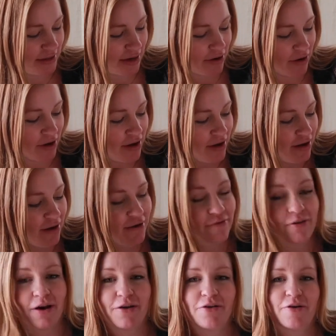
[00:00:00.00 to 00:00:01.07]
that are
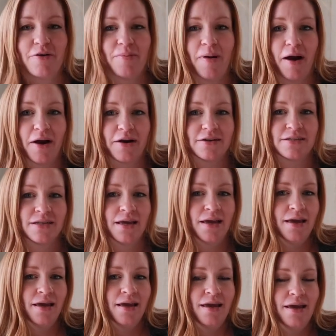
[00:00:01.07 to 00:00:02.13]
farther apart,
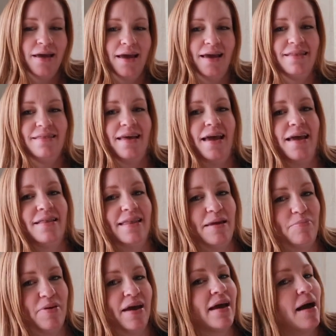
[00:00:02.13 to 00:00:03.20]
and then they
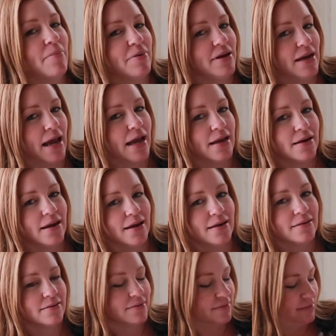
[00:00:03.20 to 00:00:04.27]
pick up at night
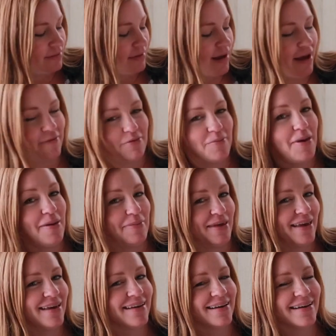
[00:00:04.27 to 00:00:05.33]
and I have the
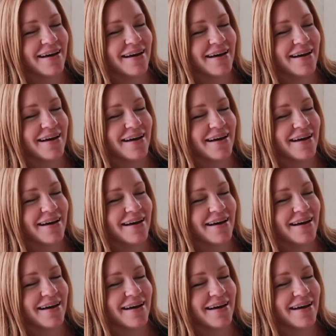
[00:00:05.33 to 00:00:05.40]
baby.